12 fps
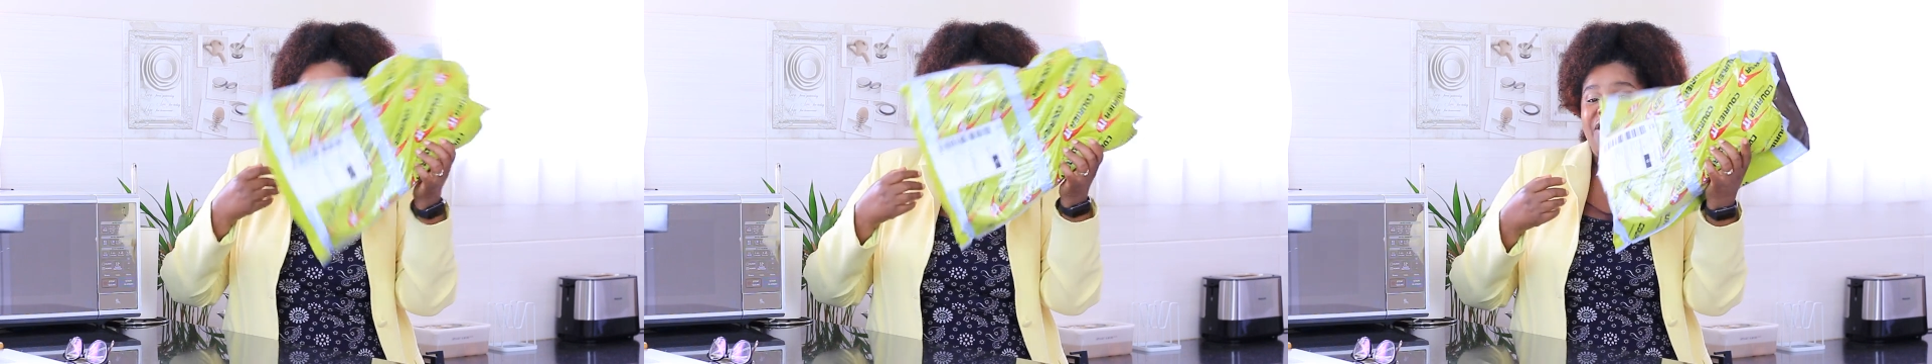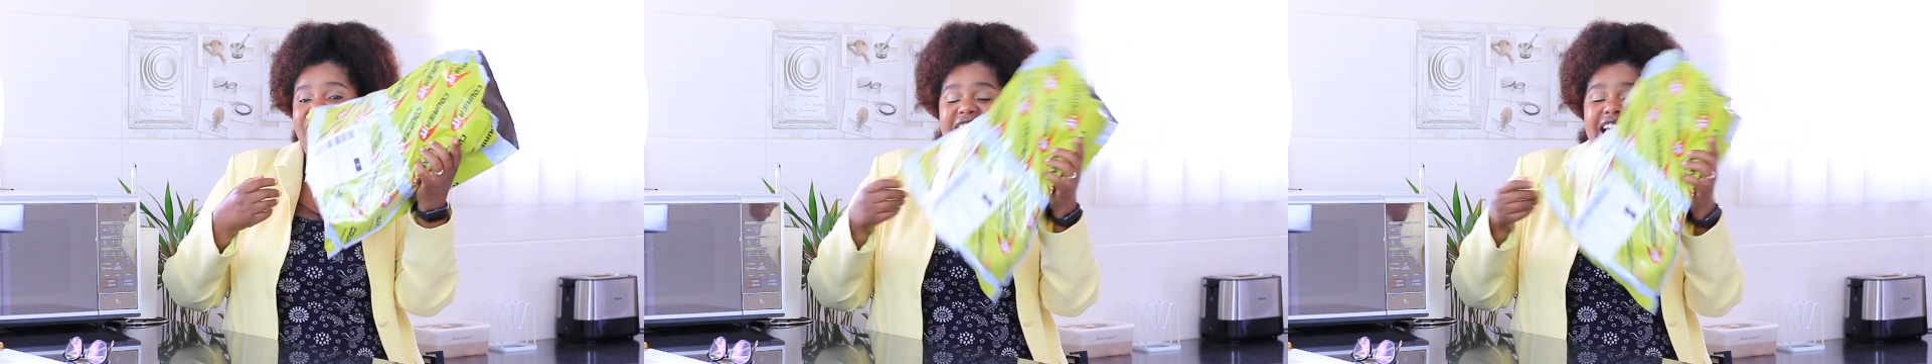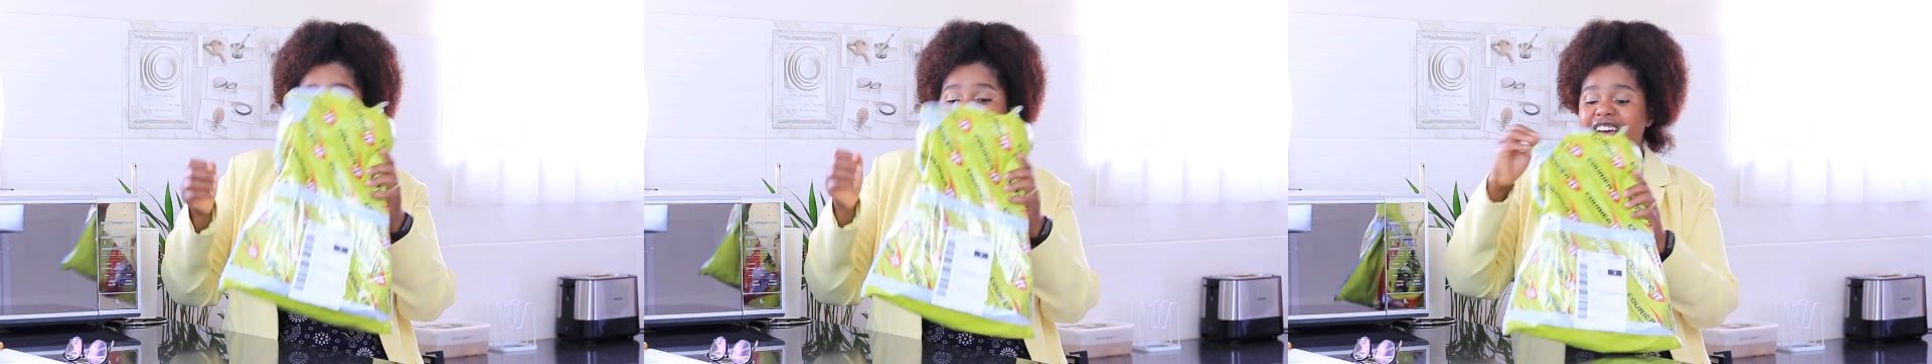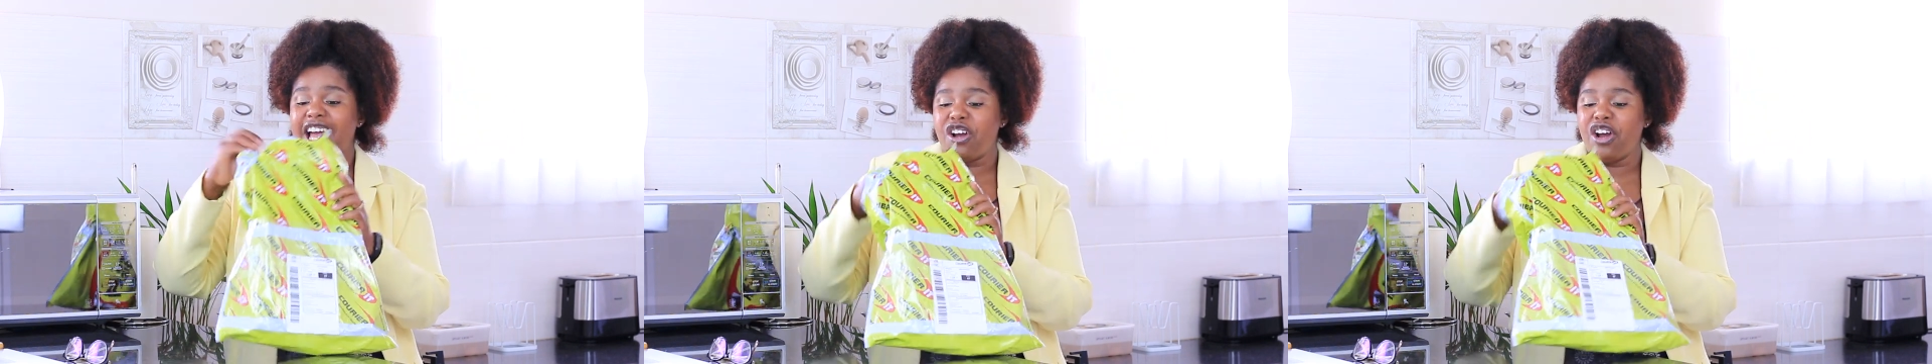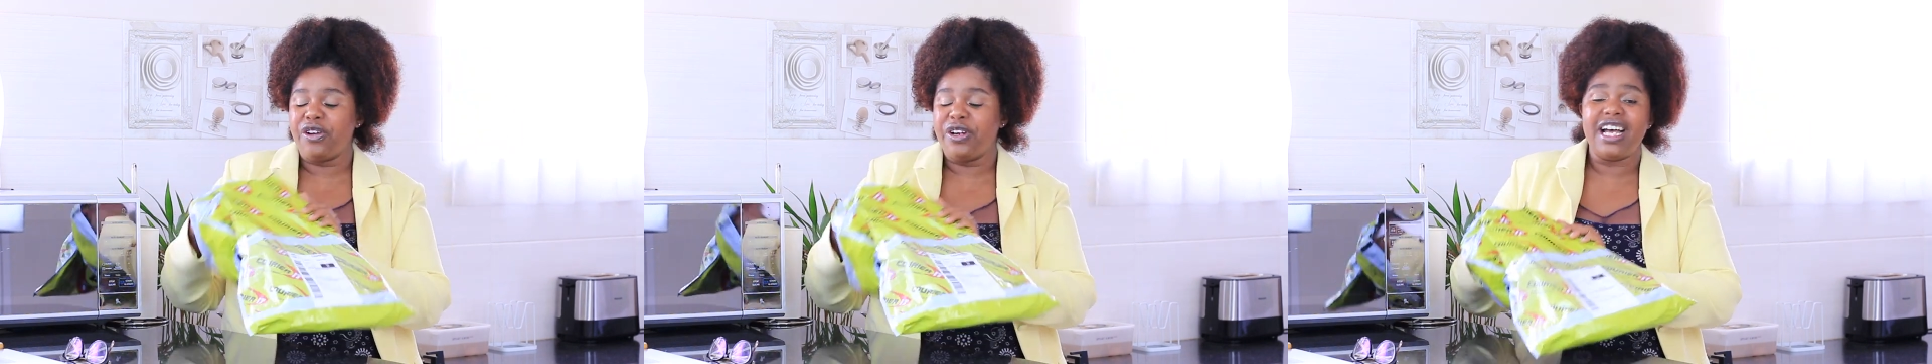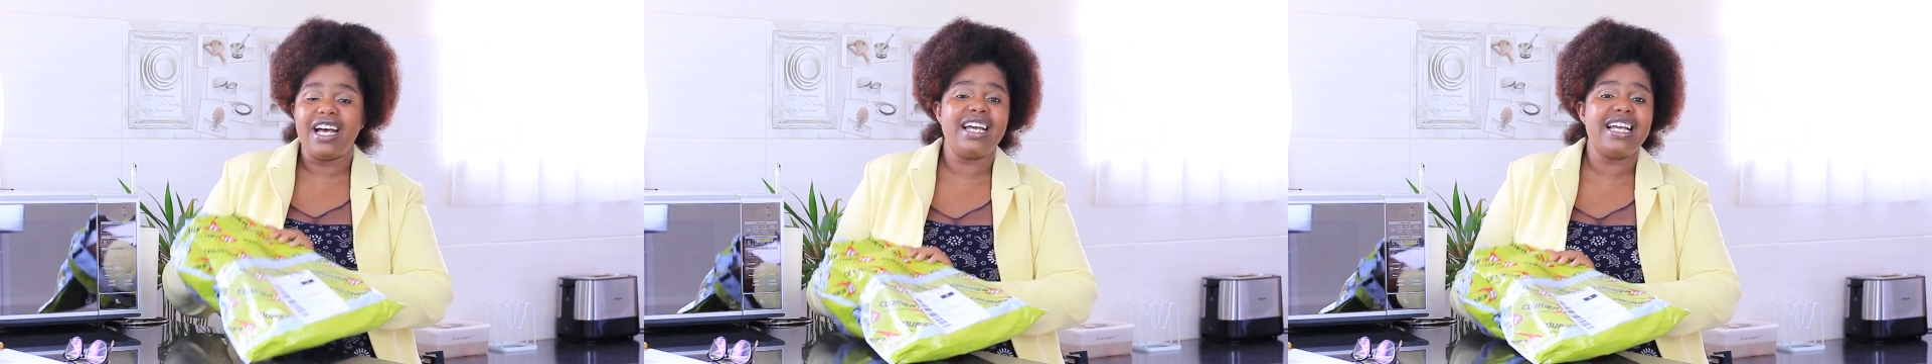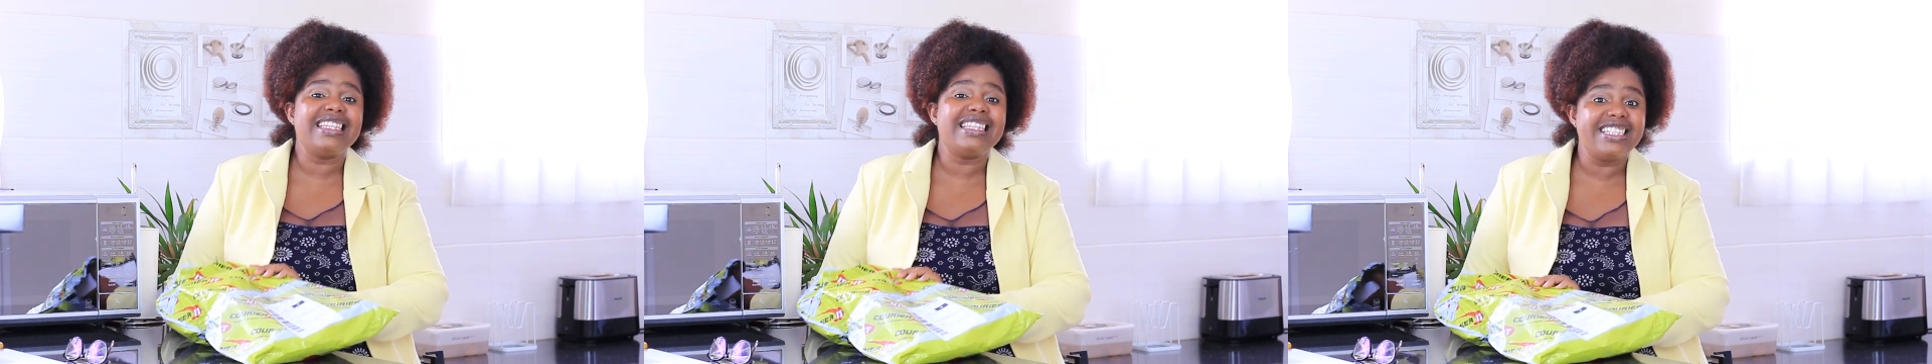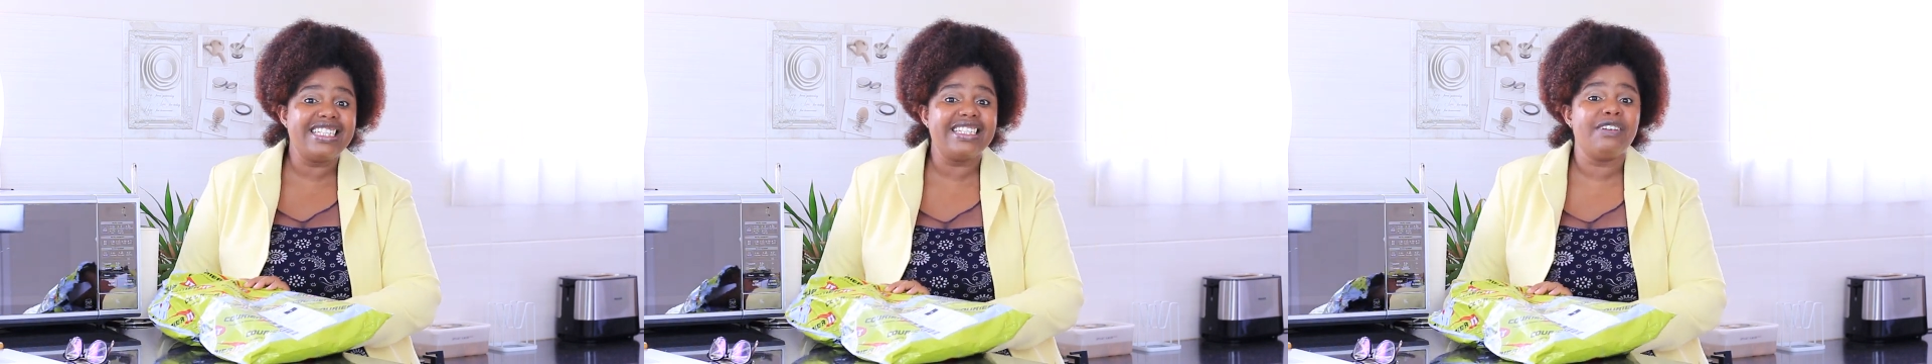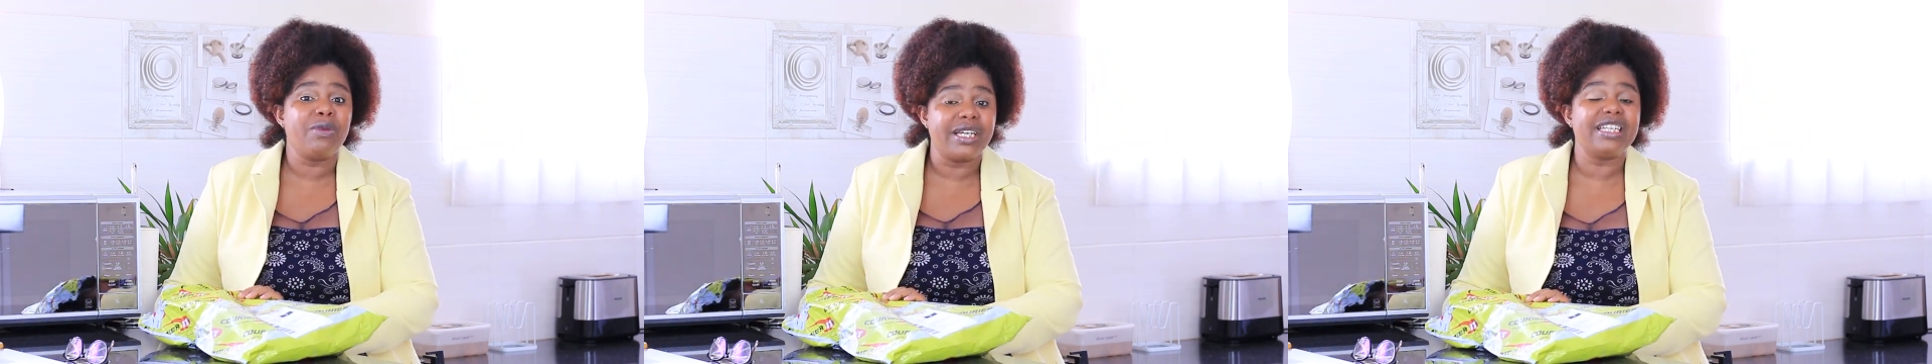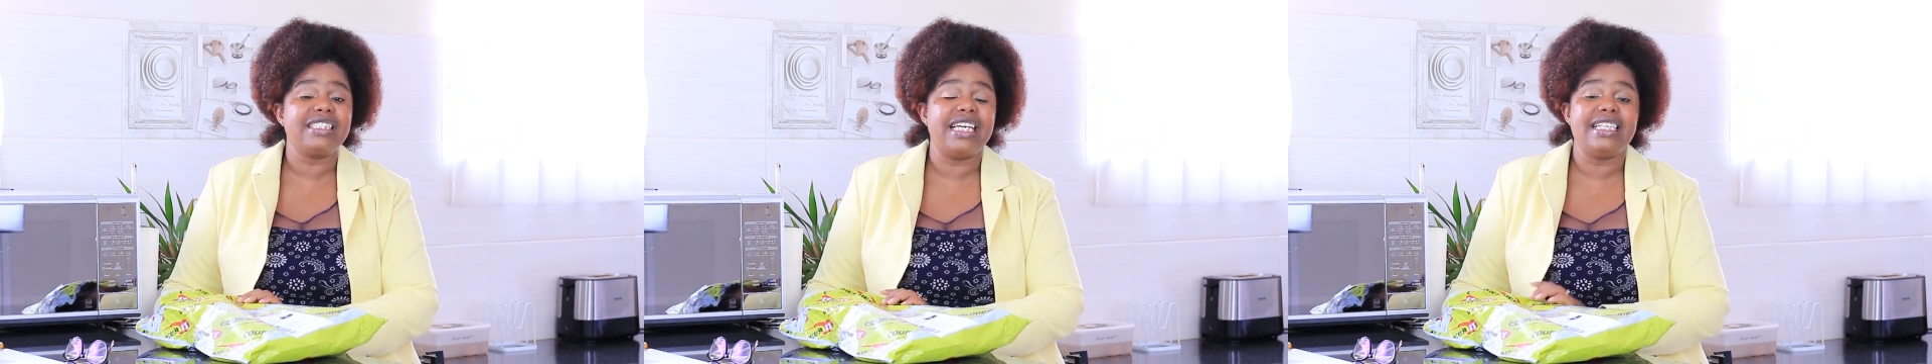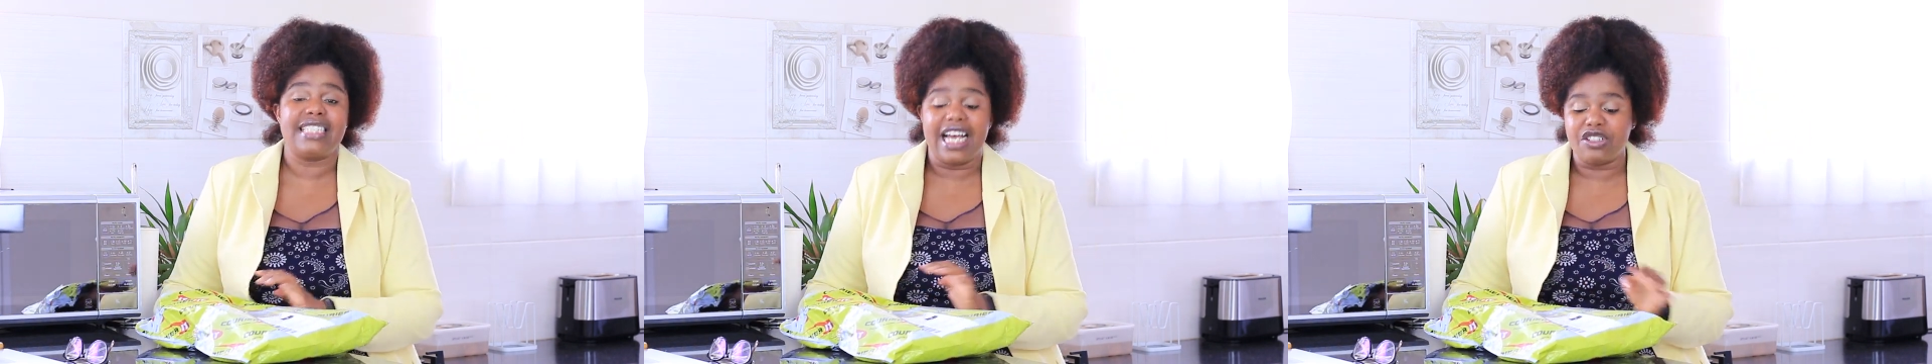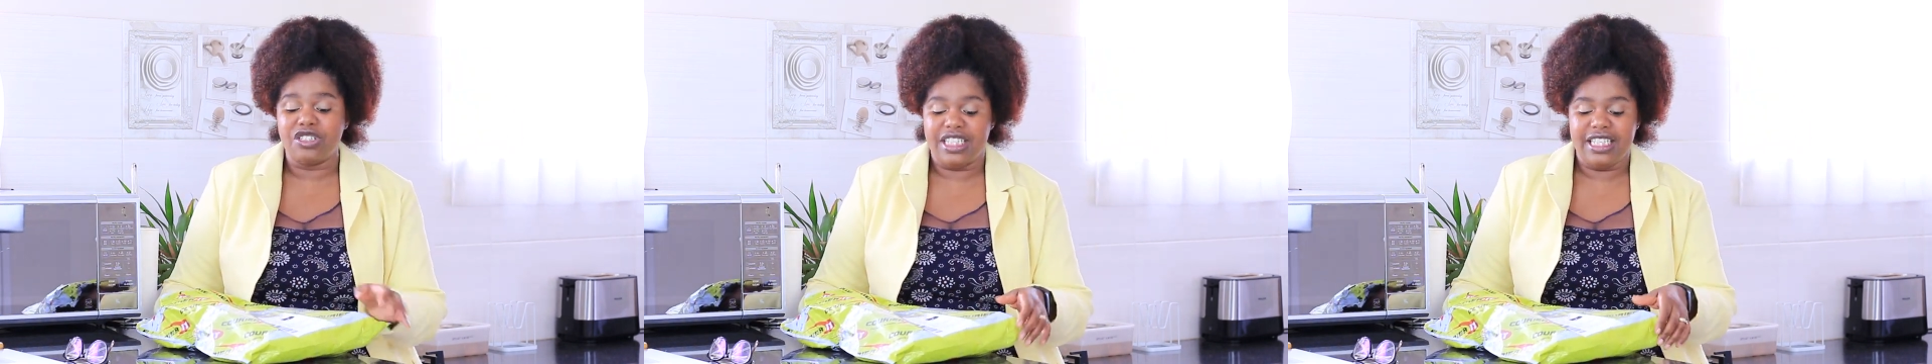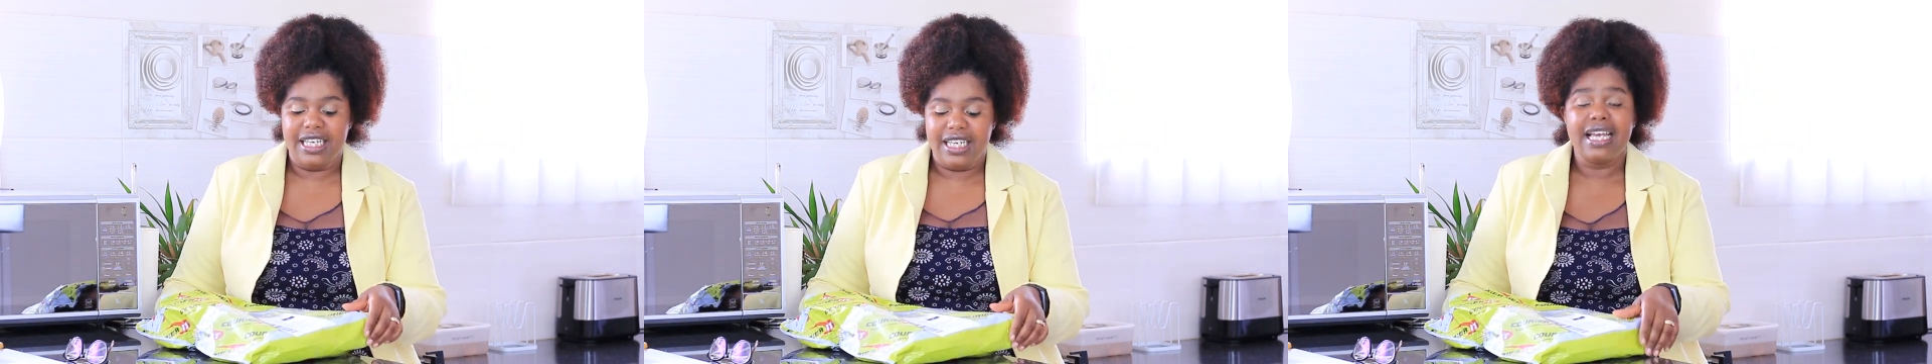They were sent via courier in 3 working days, actually.